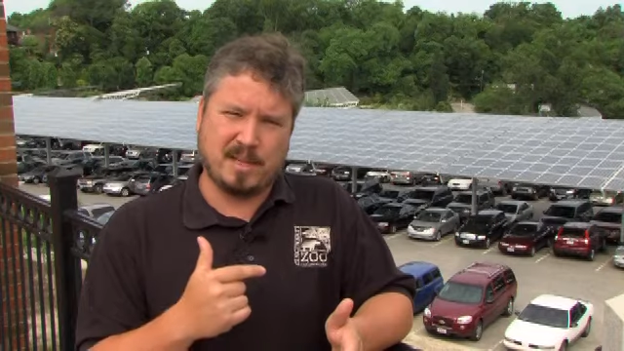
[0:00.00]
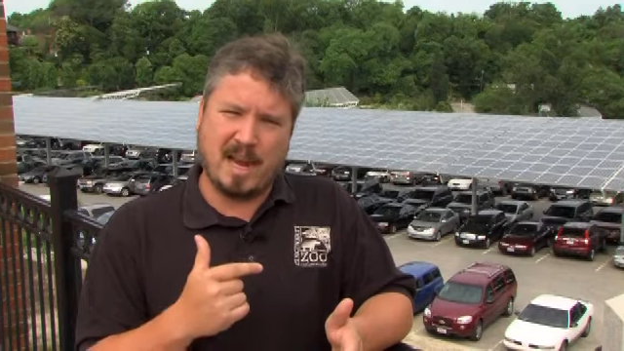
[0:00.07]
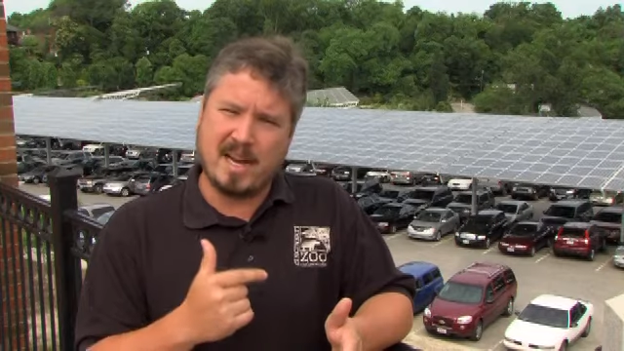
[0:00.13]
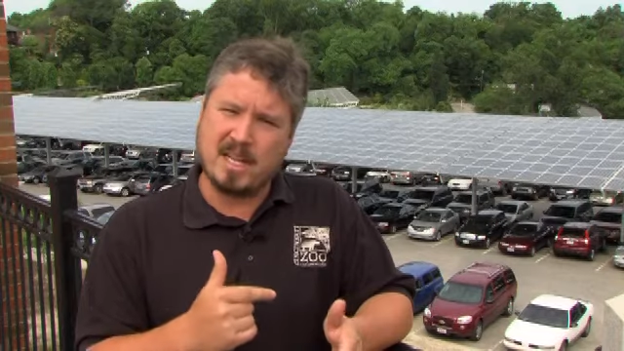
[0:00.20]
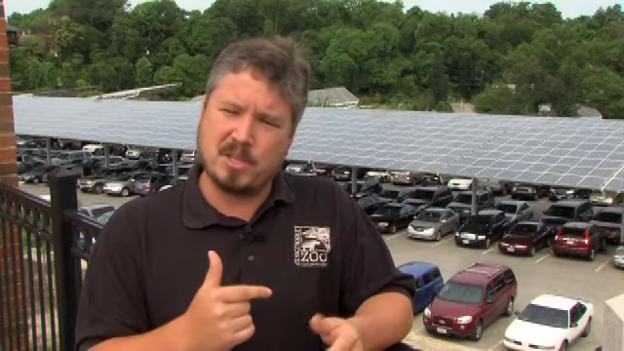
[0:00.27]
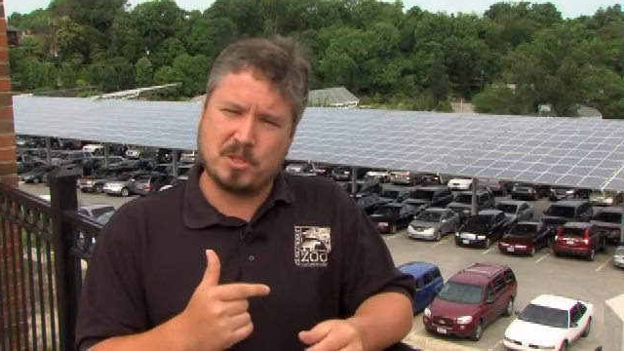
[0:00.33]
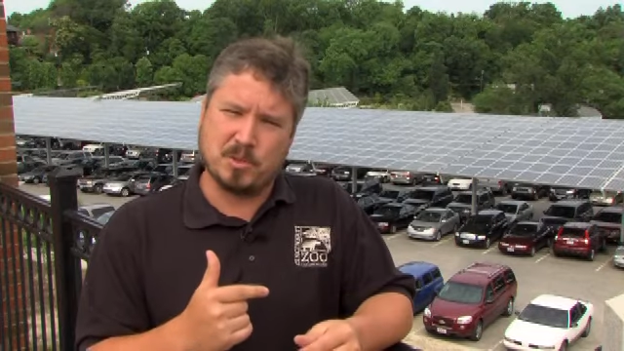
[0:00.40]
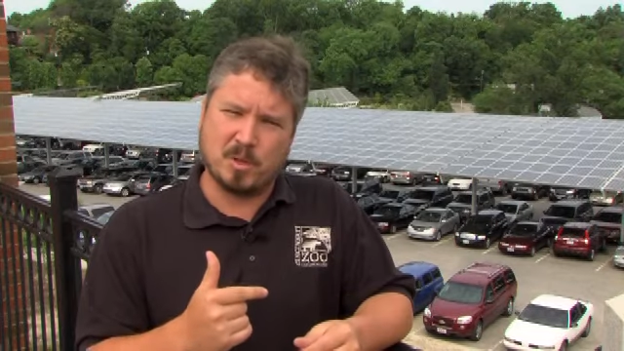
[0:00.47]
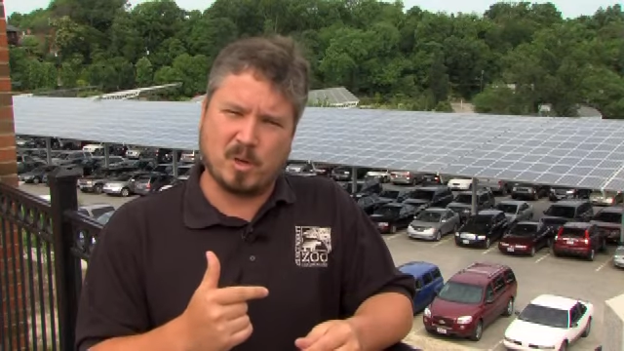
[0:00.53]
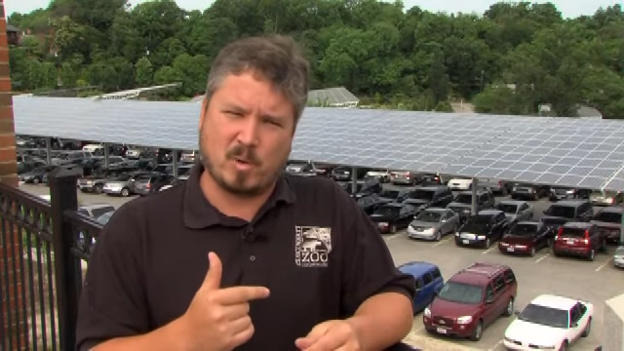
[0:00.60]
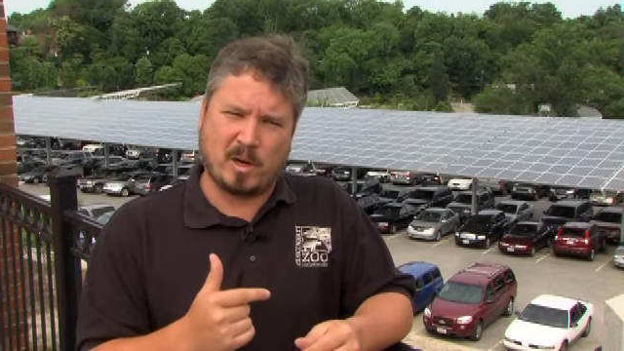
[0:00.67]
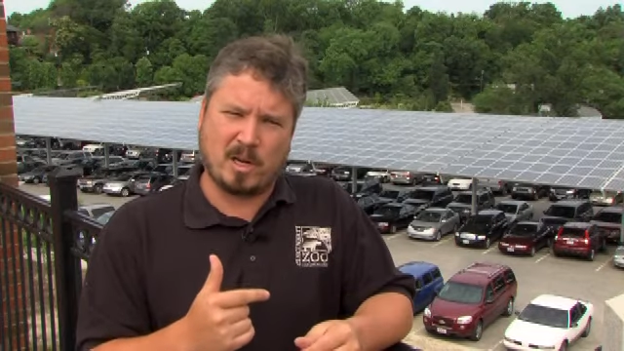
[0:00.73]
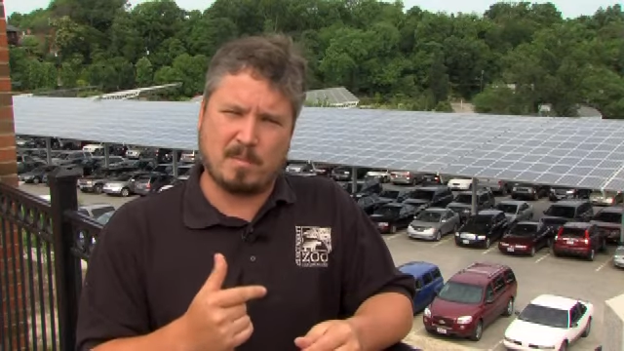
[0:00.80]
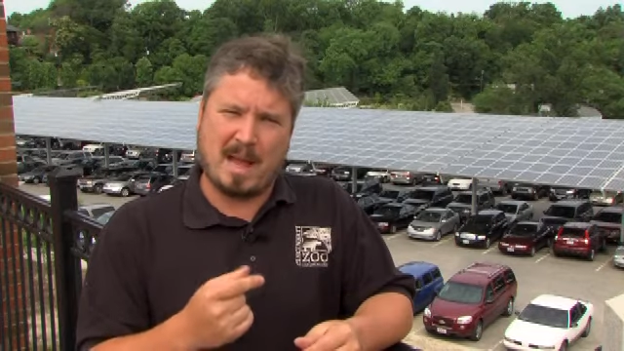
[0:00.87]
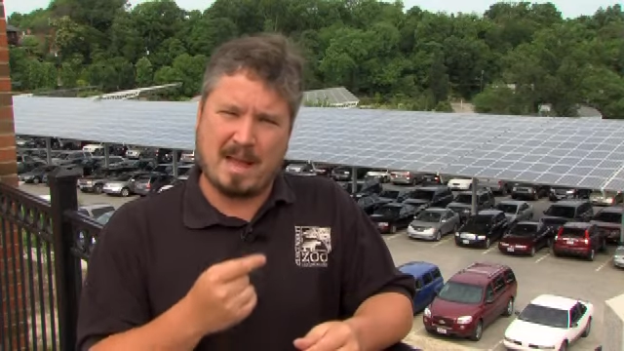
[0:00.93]
any zoo and
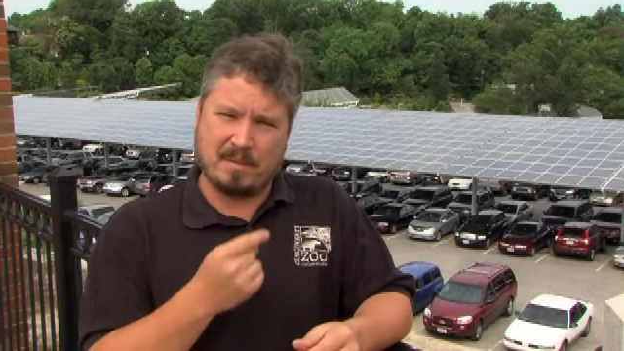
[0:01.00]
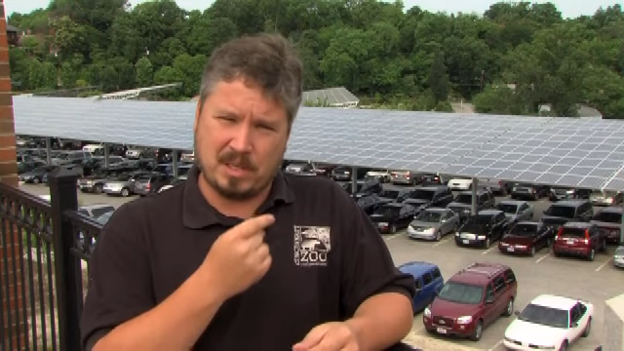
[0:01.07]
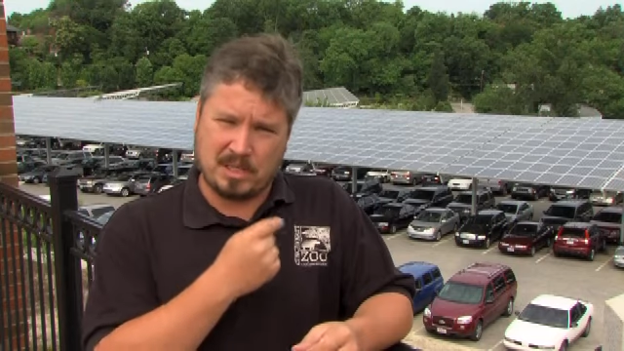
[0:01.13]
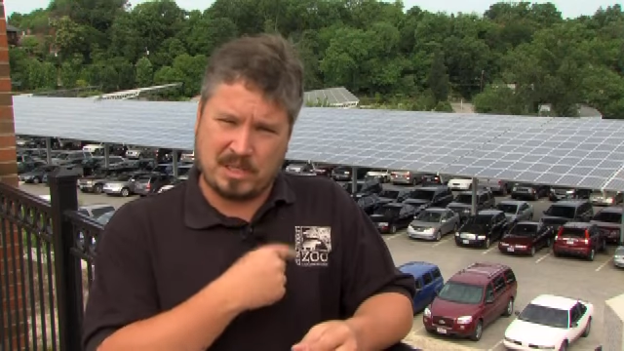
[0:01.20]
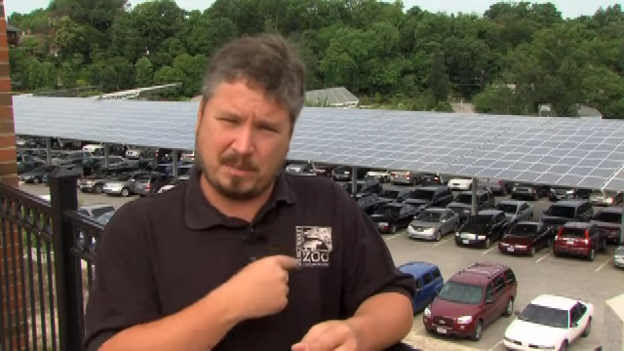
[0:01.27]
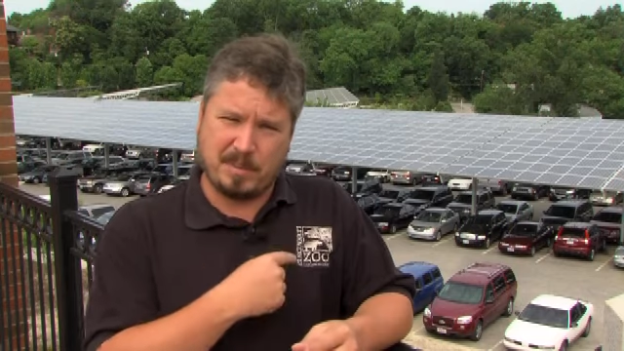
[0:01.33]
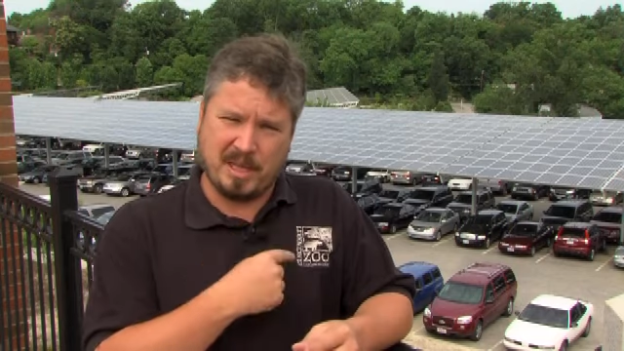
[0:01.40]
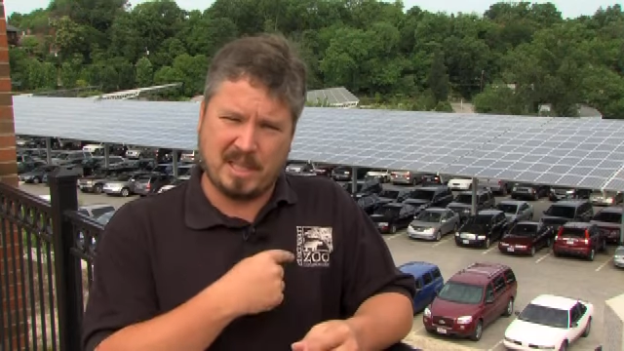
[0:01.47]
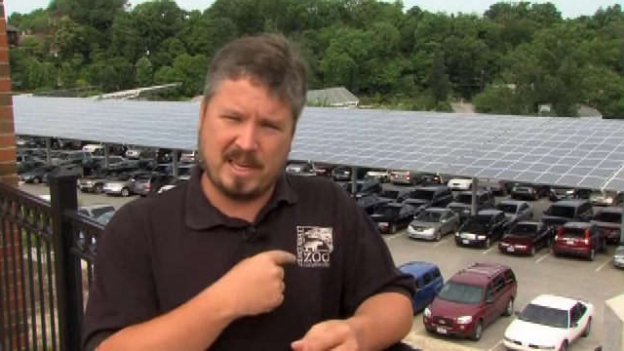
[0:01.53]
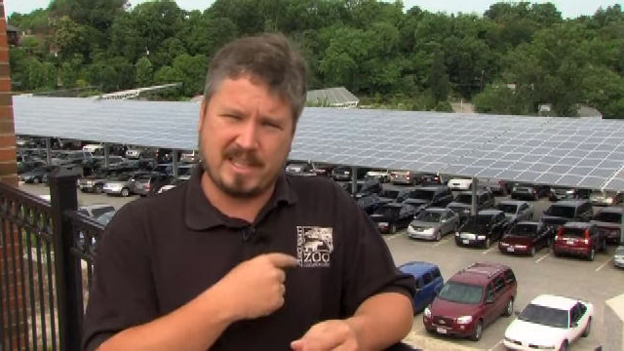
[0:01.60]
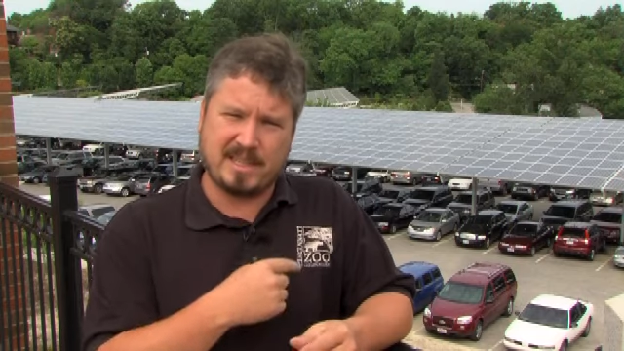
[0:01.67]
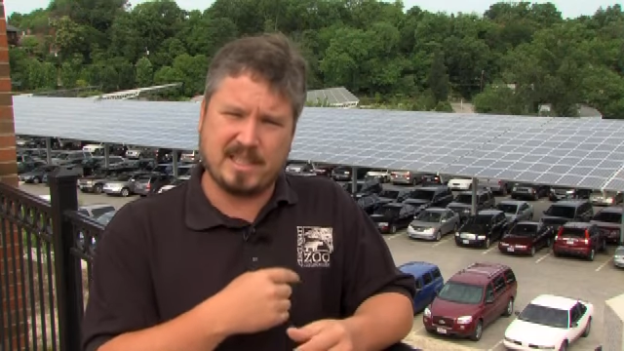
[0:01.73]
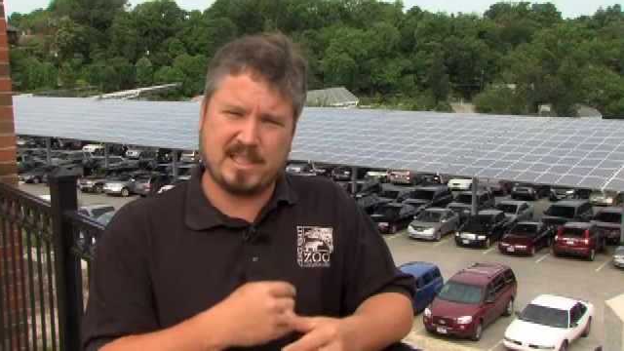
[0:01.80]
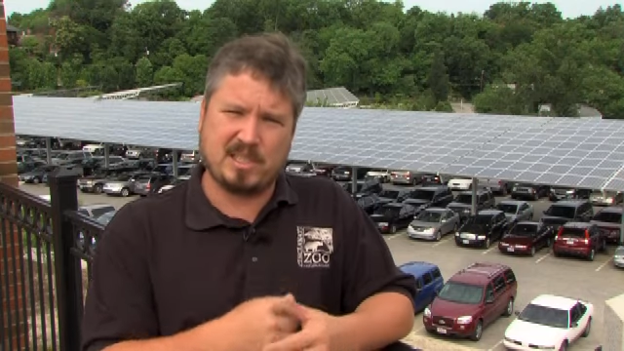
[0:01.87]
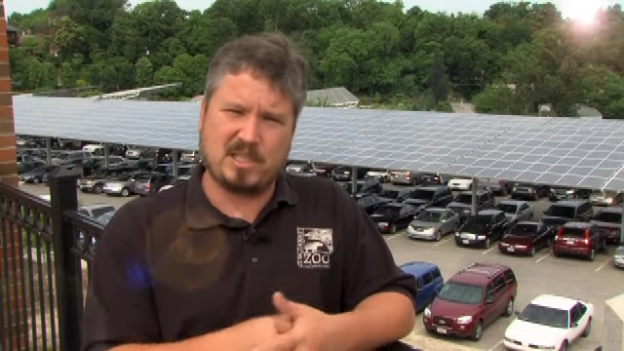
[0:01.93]
aquarium having something like
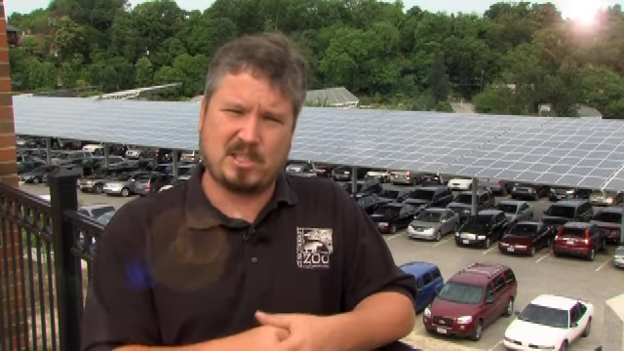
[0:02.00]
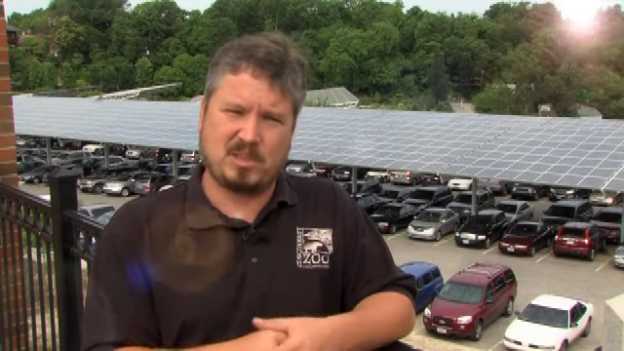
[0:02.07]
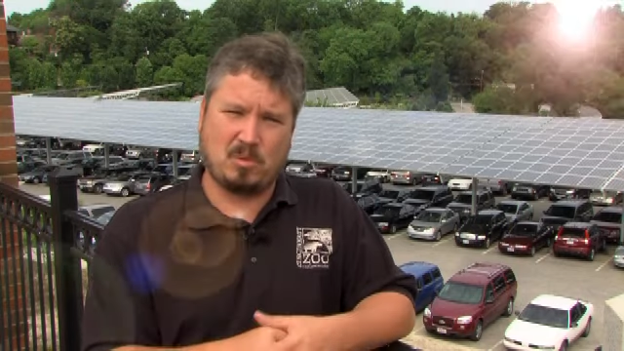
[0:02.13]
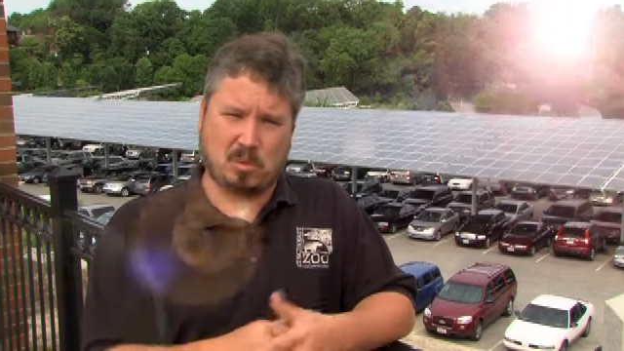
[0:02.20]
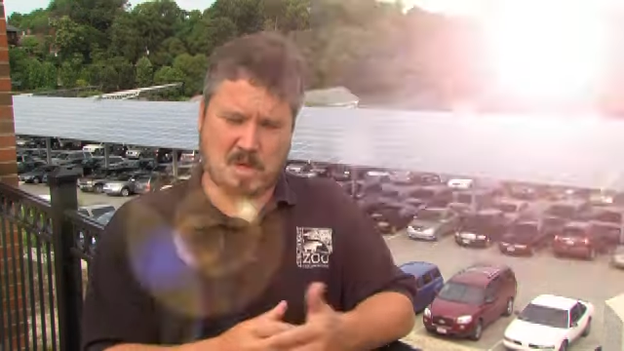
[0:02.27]
this or